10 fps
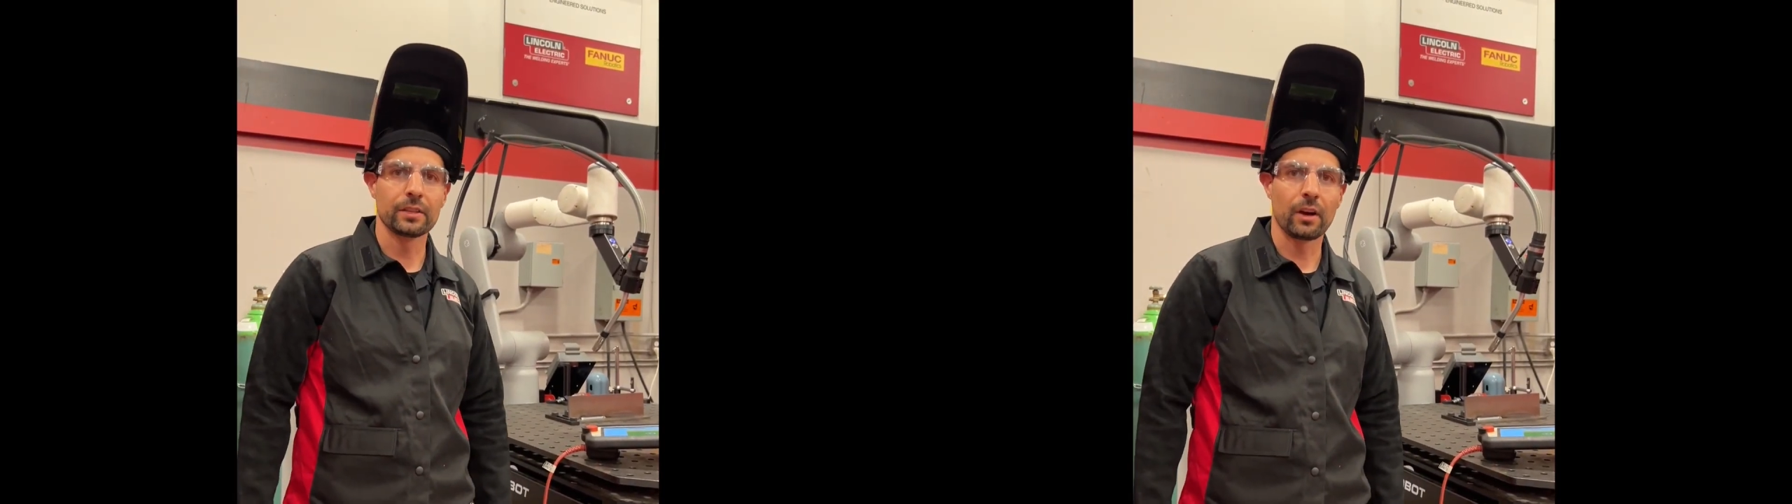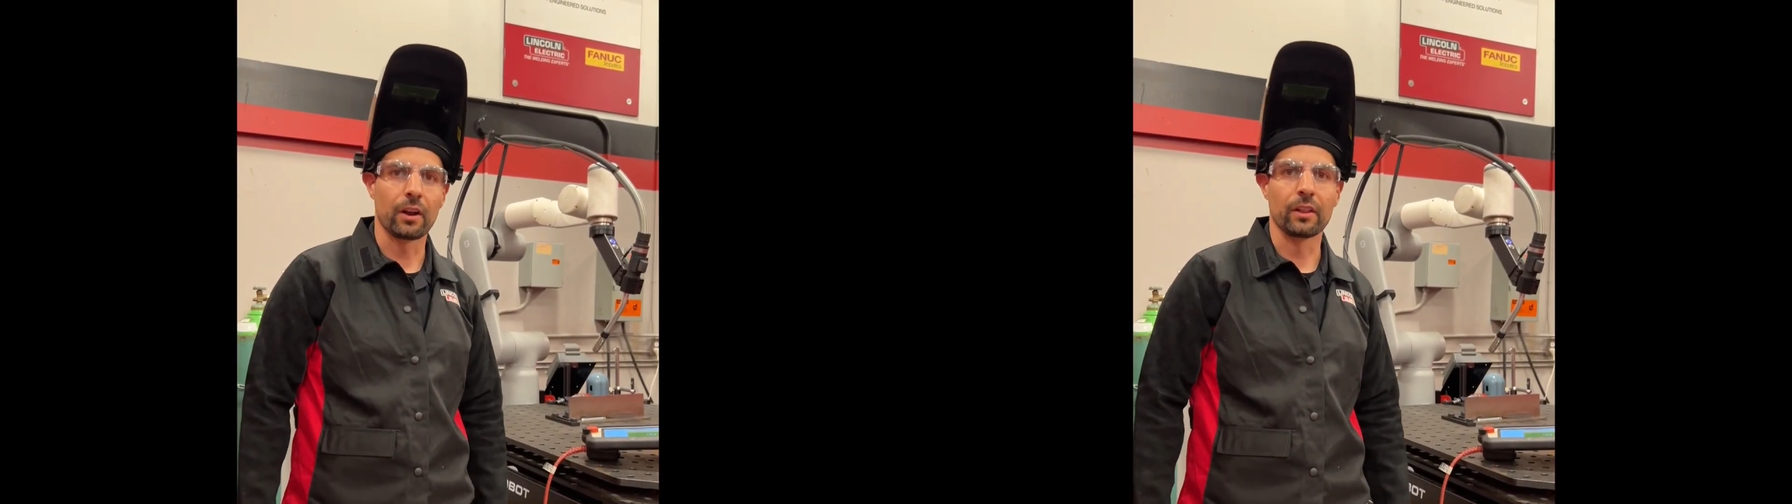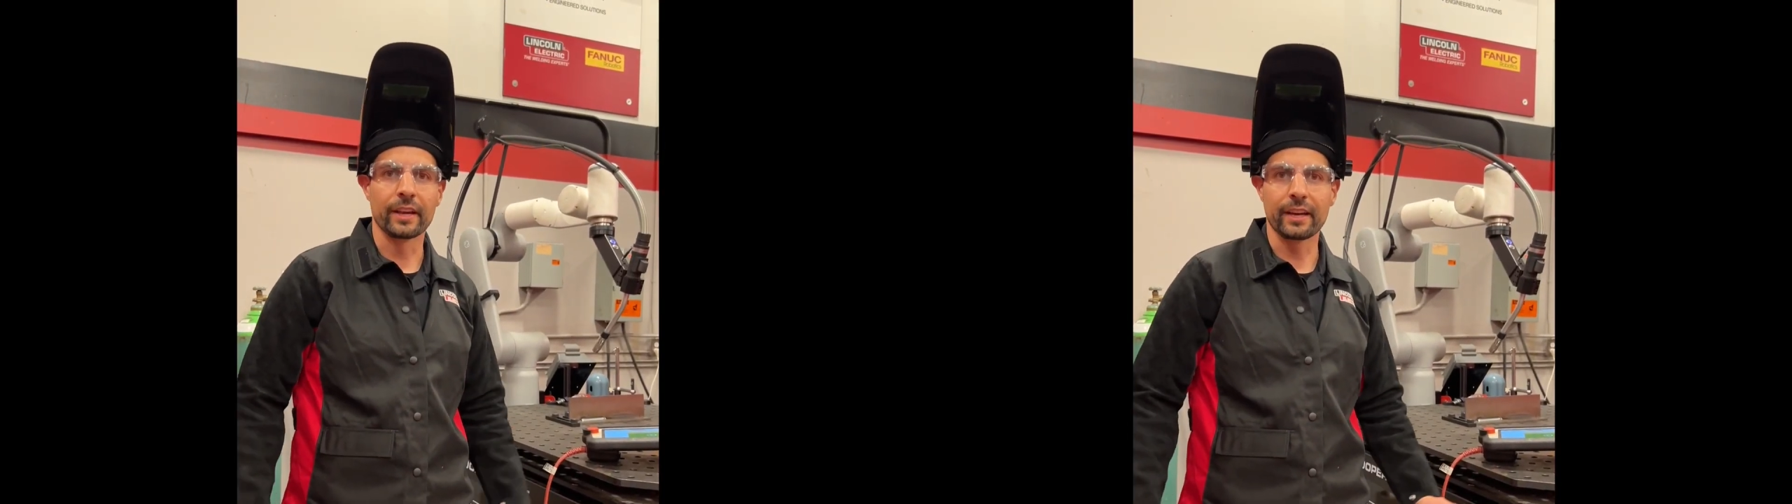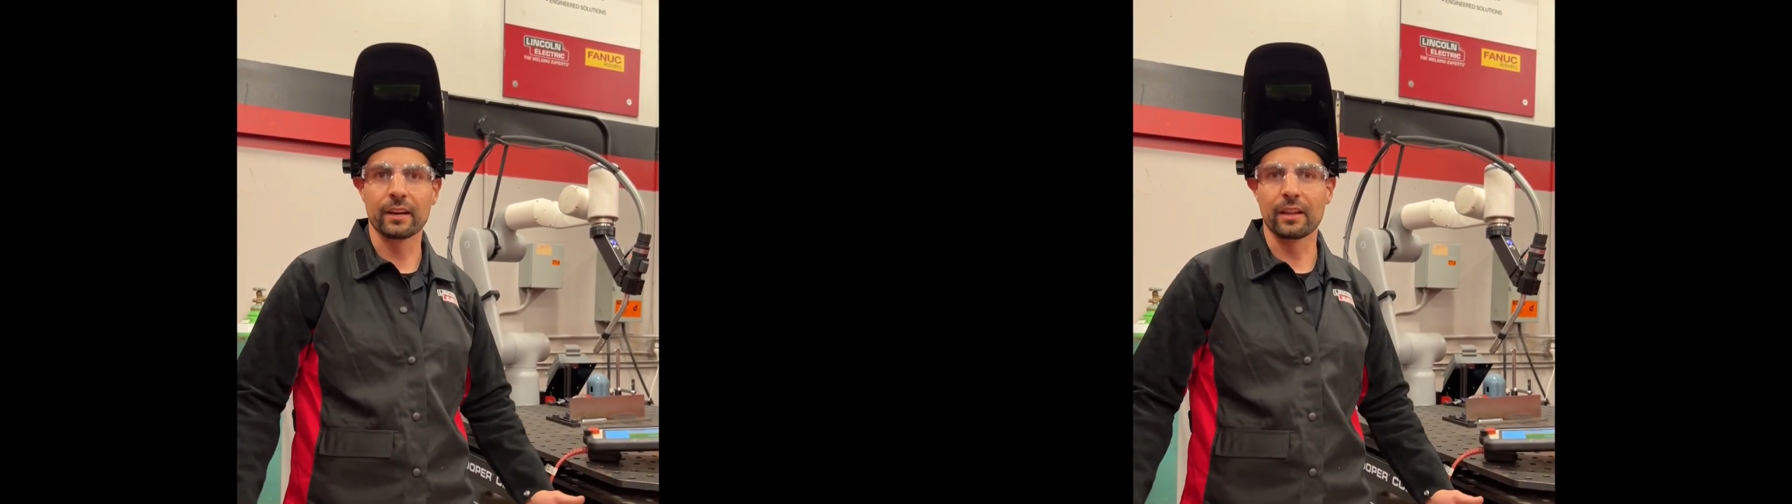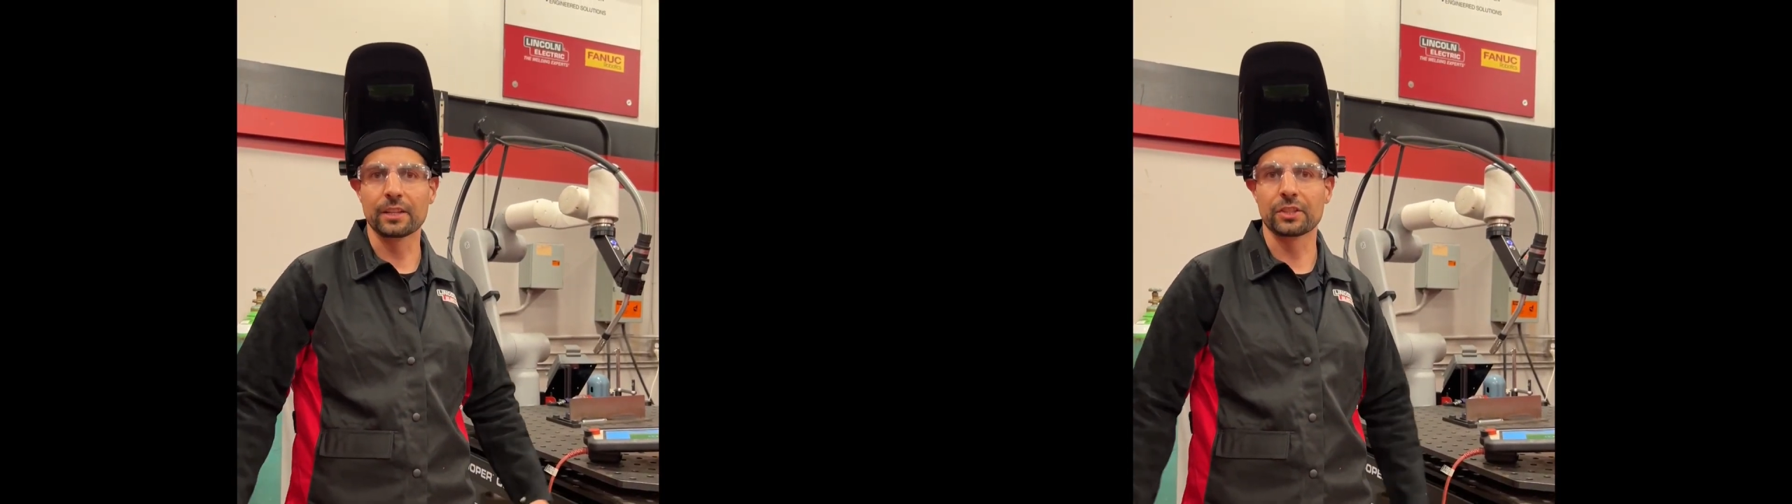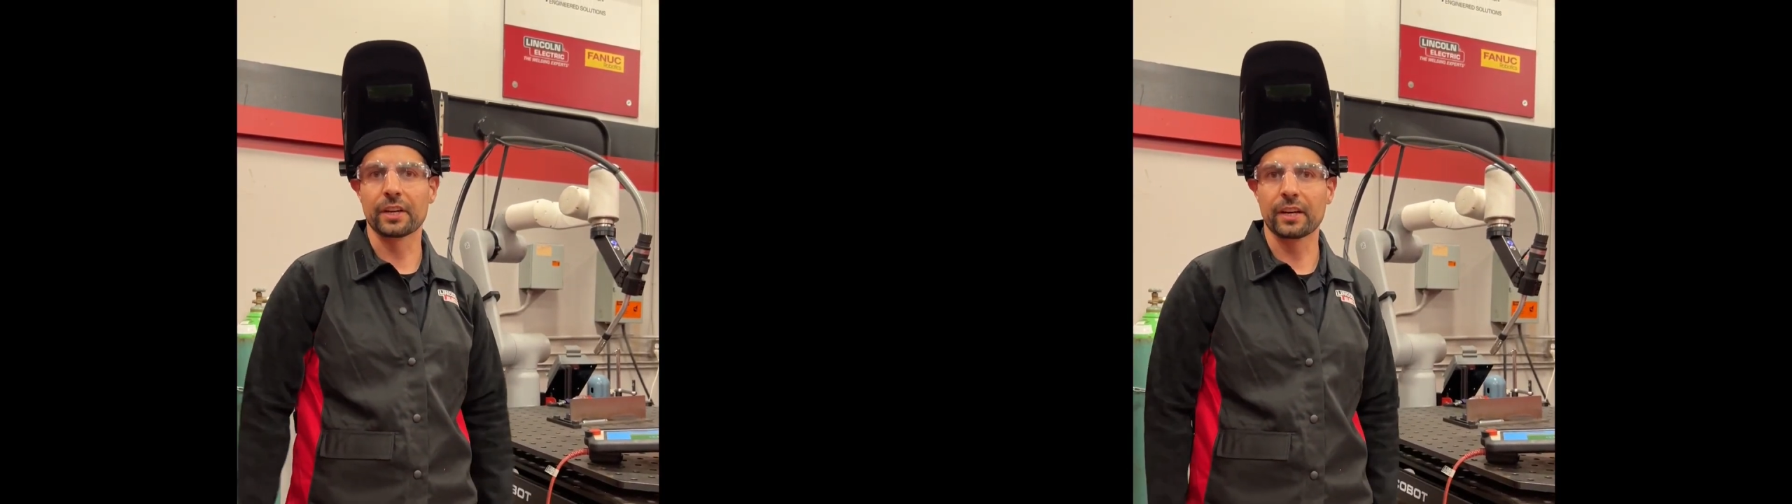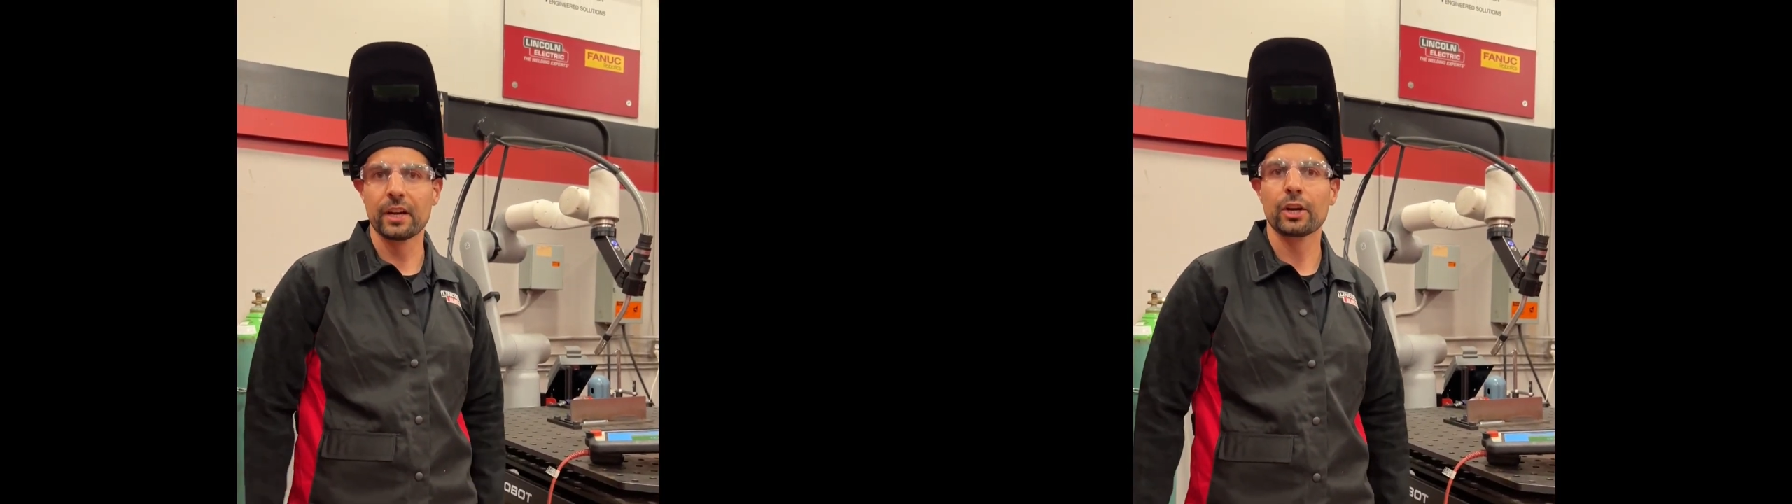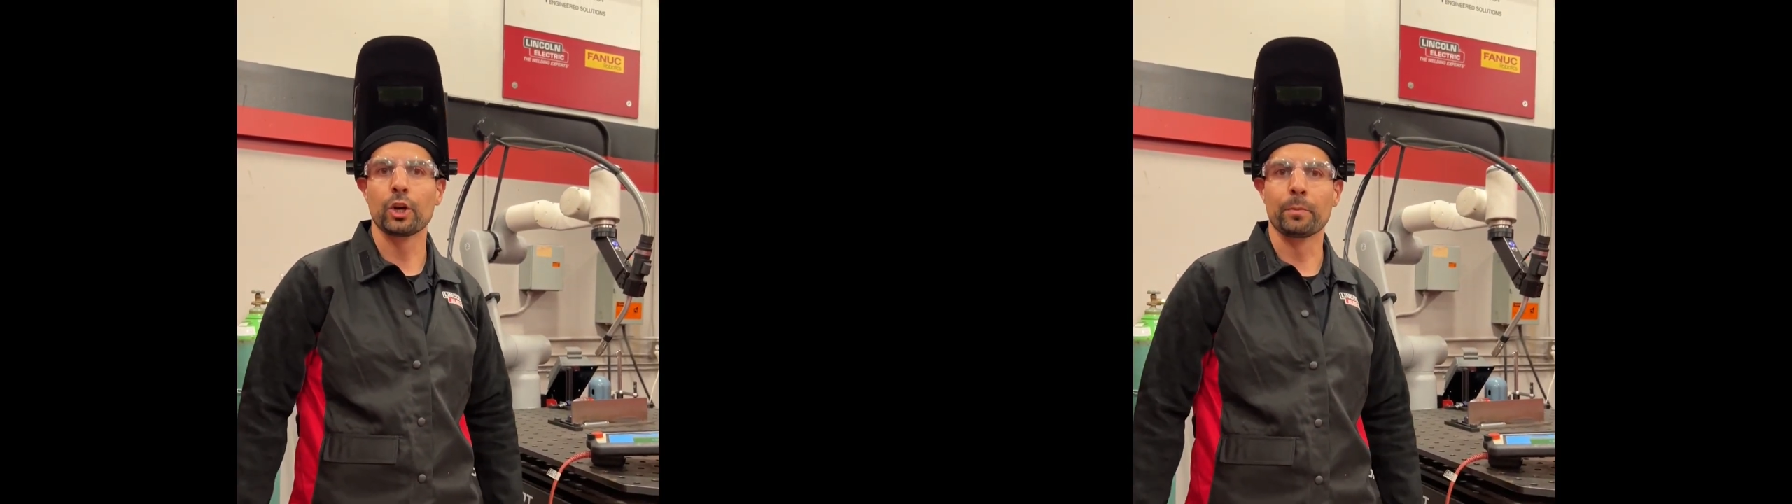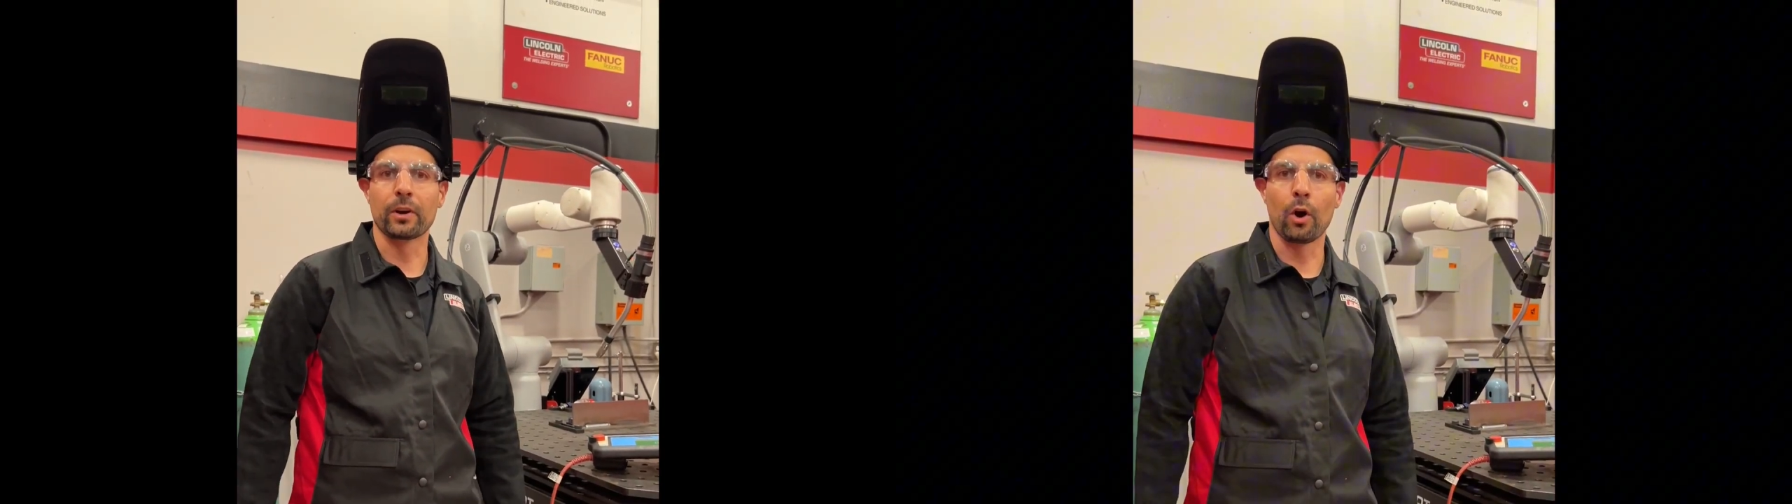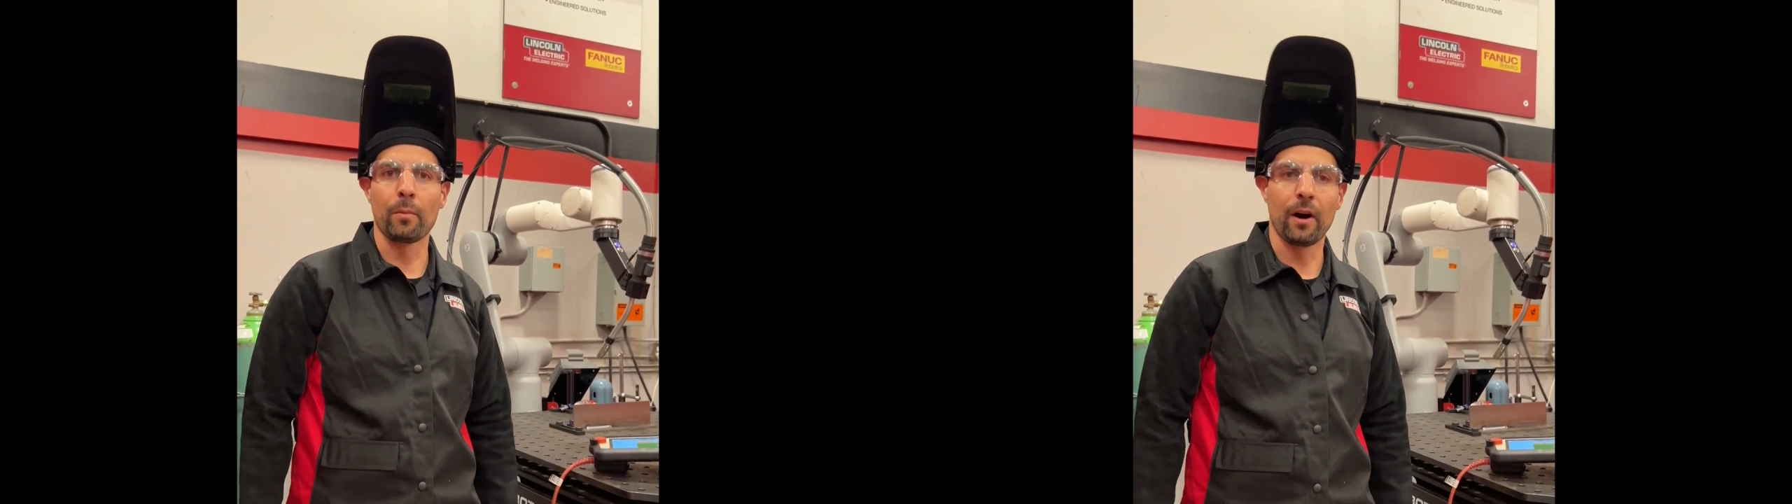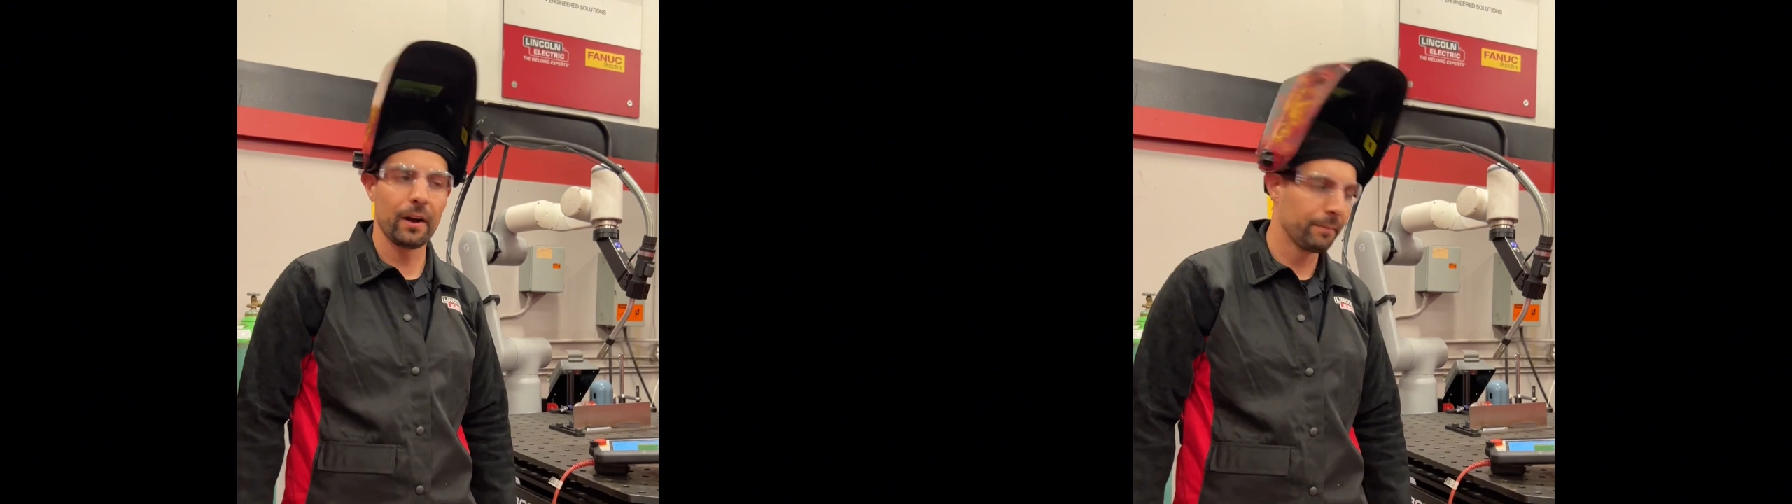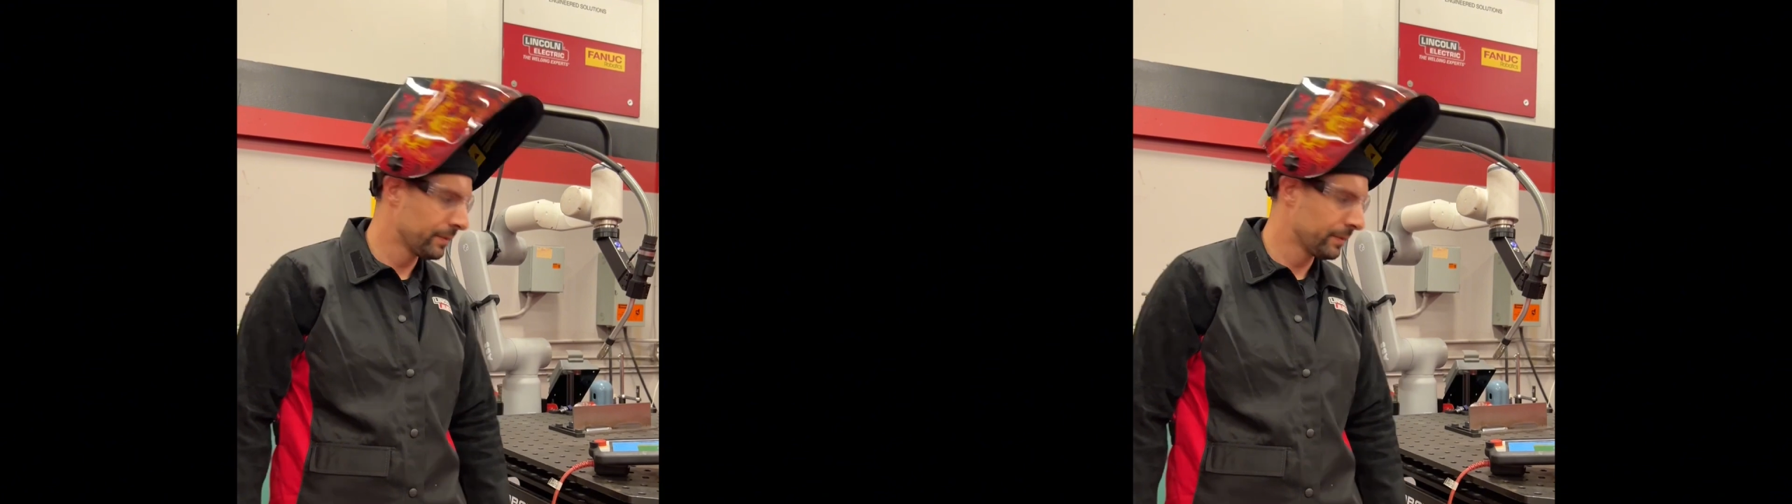on a Lincoln Electric Cooper Cobot.